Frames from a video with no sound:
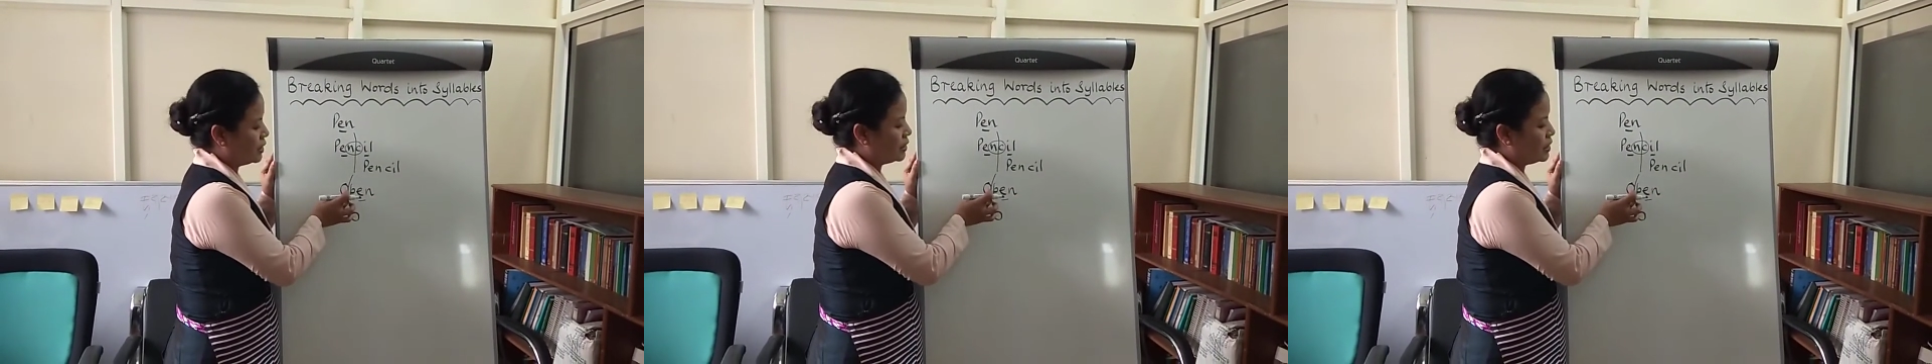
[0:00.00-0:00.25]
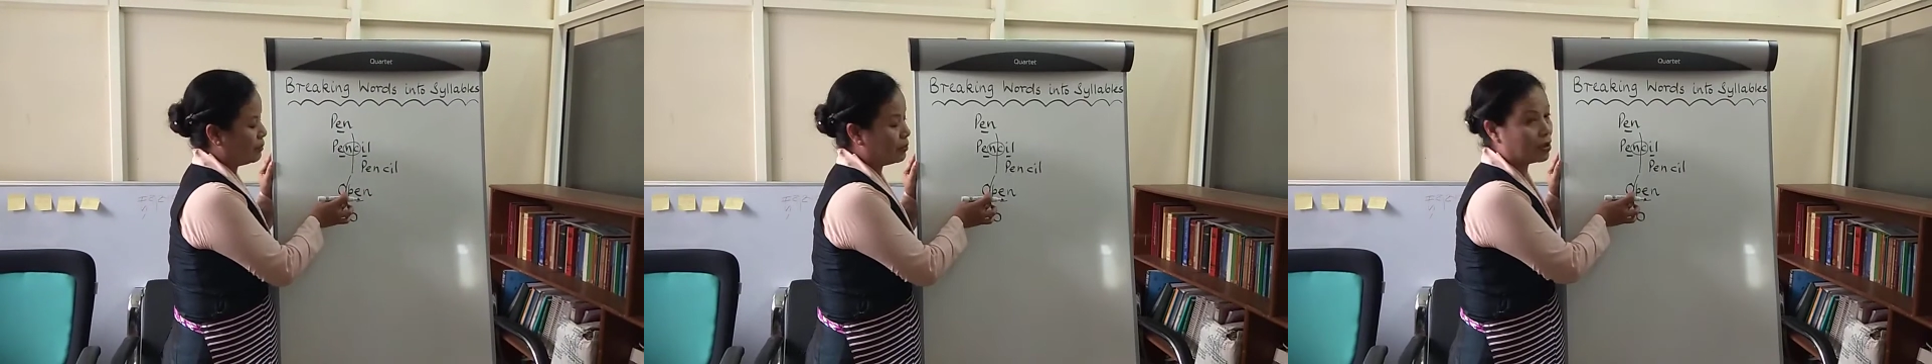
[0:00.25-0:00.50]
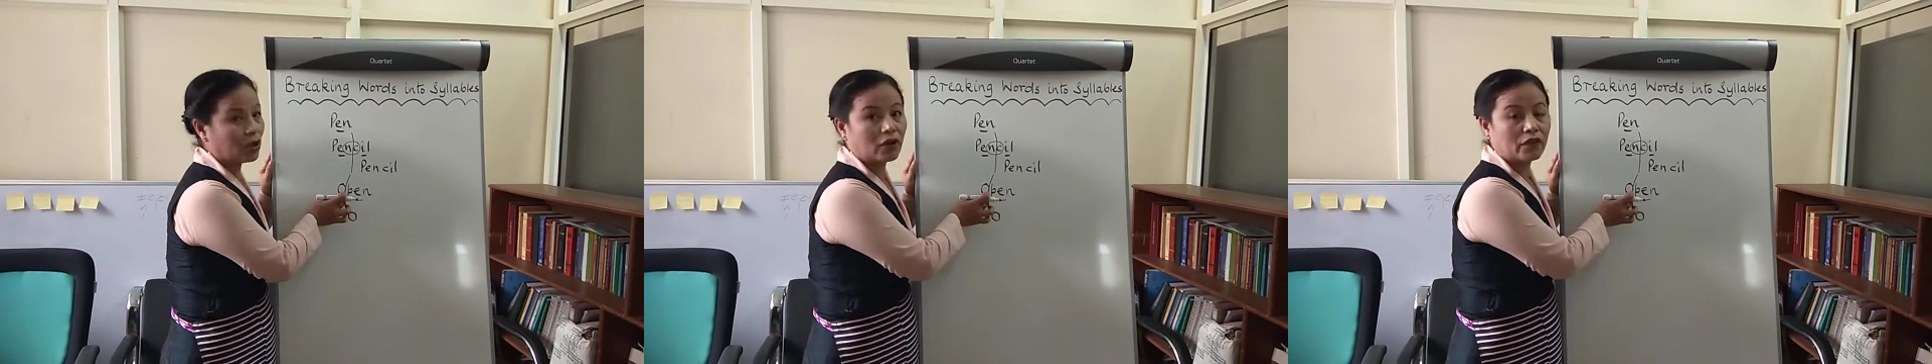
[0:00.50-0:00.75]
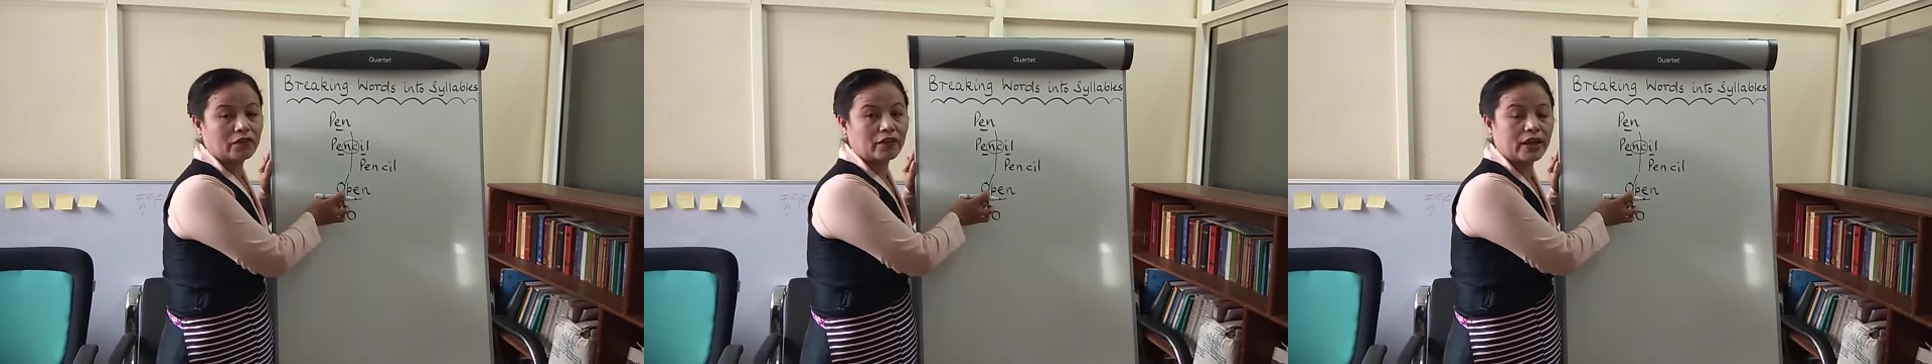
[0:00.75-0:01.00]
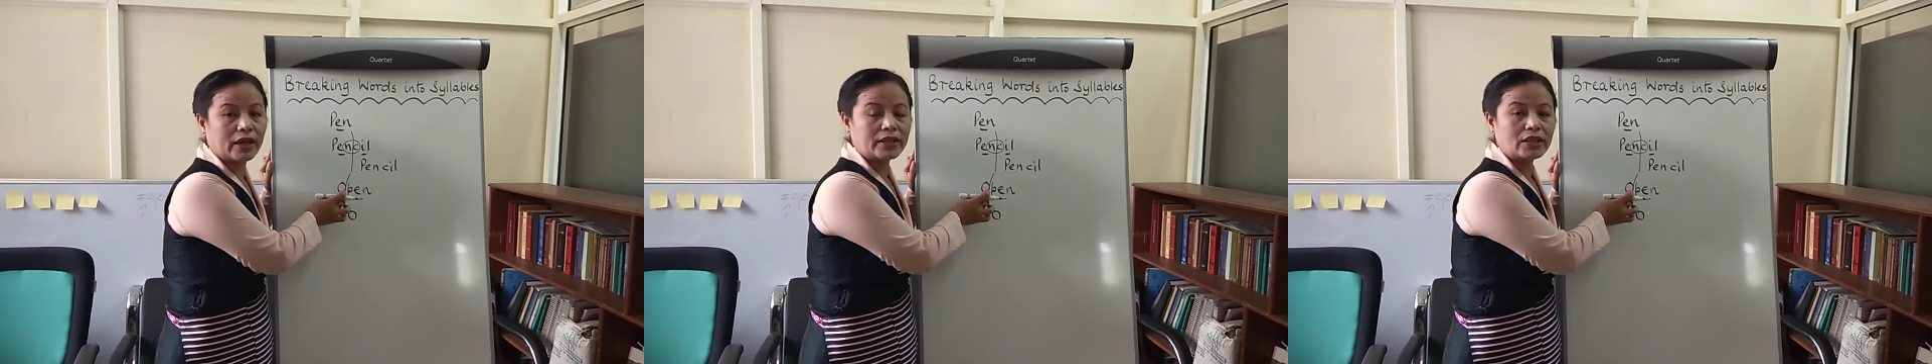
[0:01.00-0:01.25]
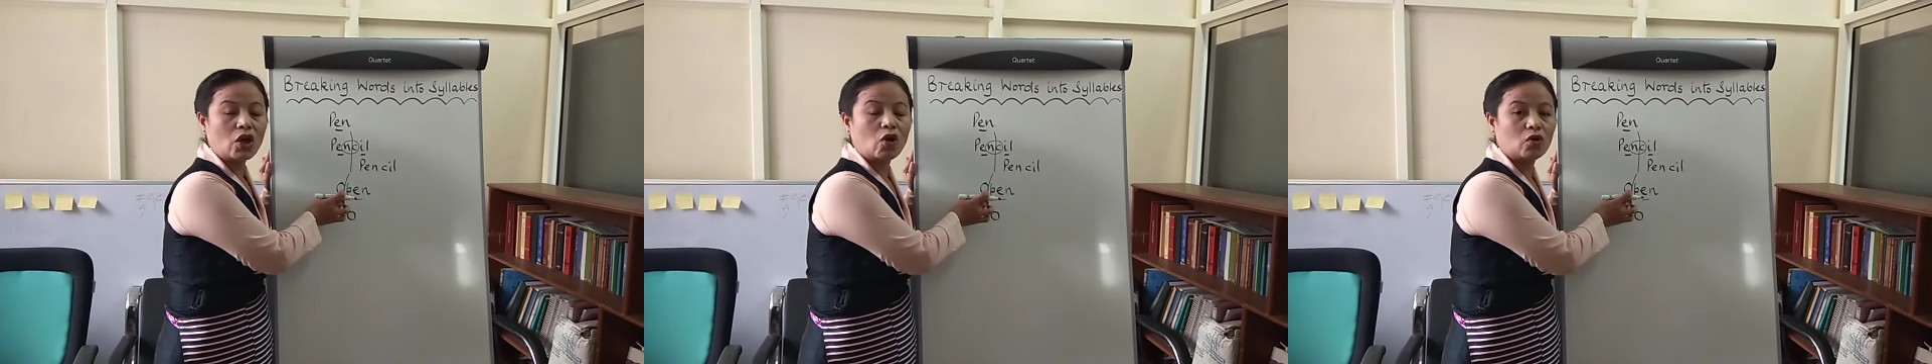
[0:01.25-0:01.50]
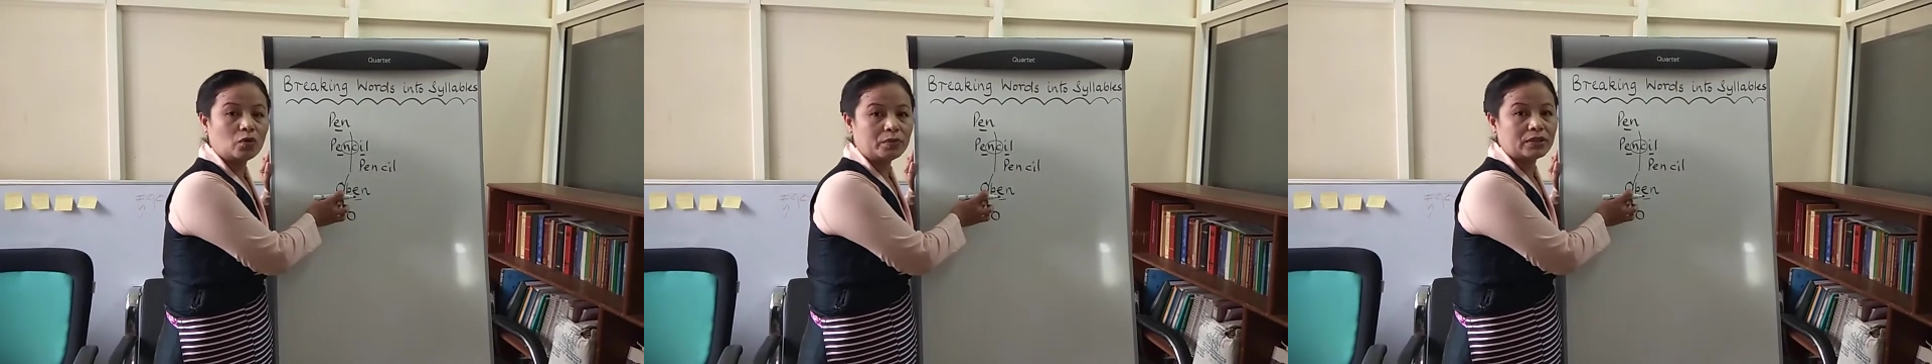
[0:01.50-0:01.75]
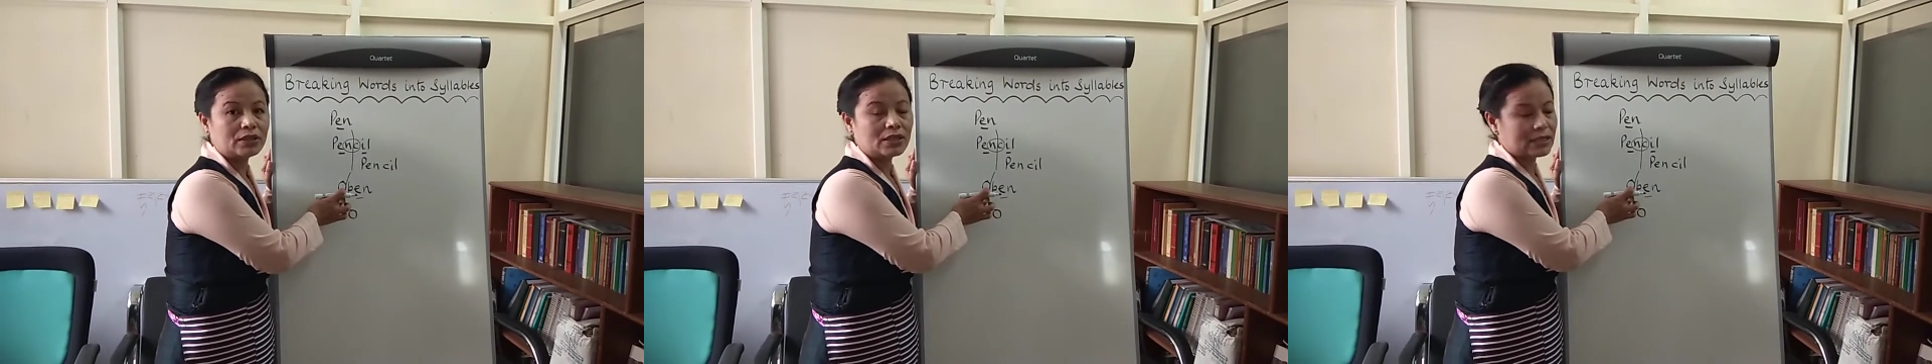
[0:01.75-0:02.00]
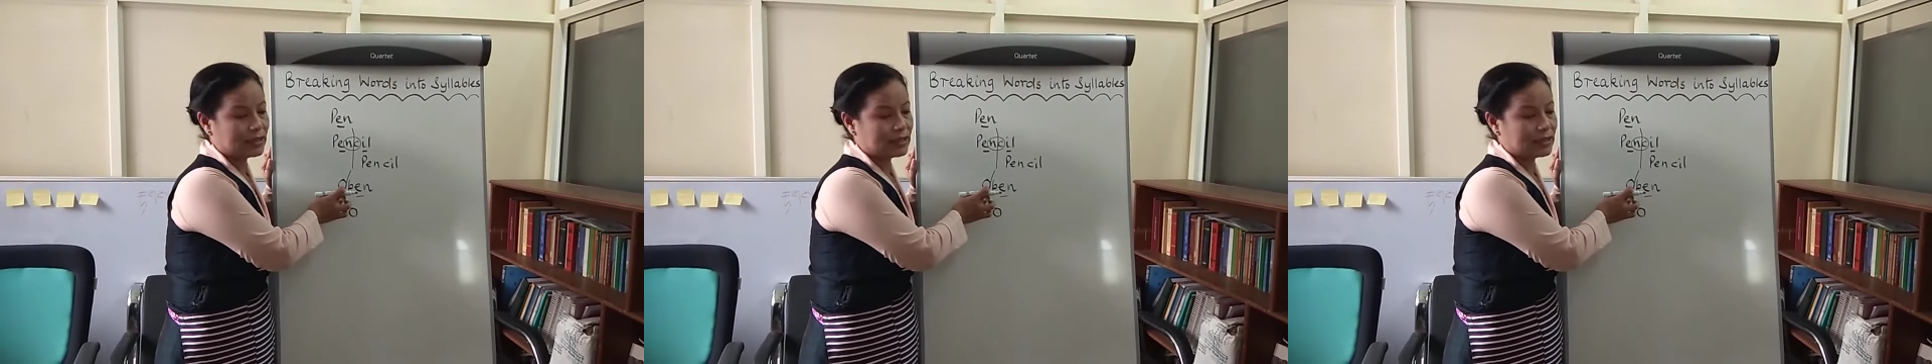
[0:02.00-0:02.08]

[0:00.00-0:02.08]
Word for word: example of an open